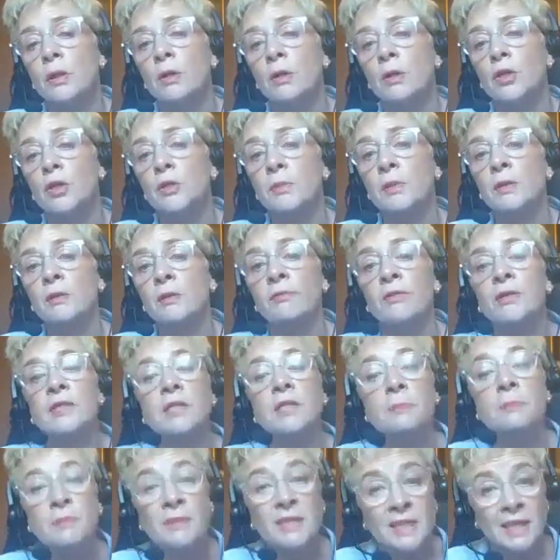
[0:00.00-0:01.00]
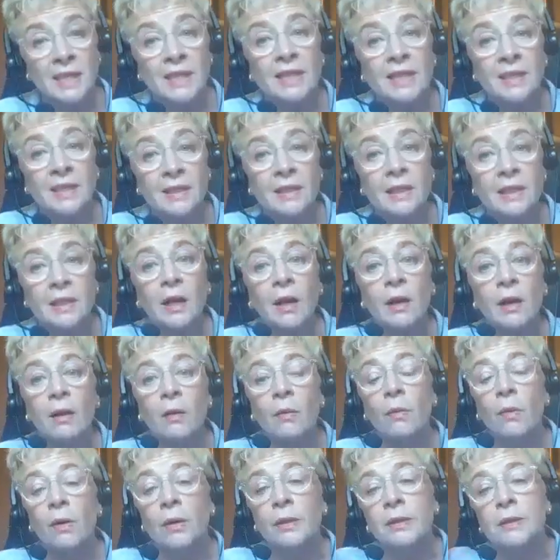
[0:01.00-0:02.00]
hospital visits, particularly the
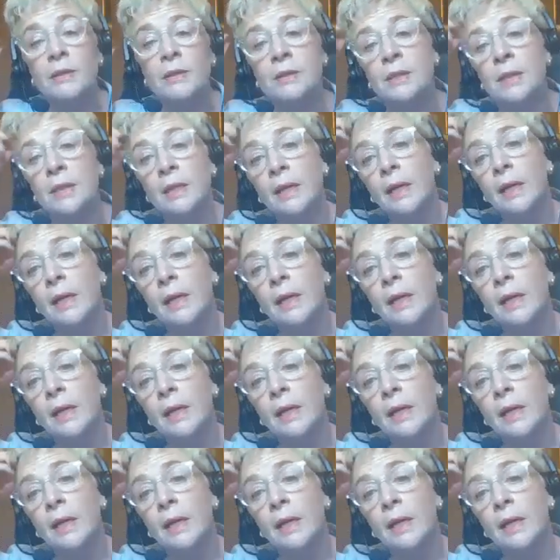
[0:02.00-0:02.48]
younger ones.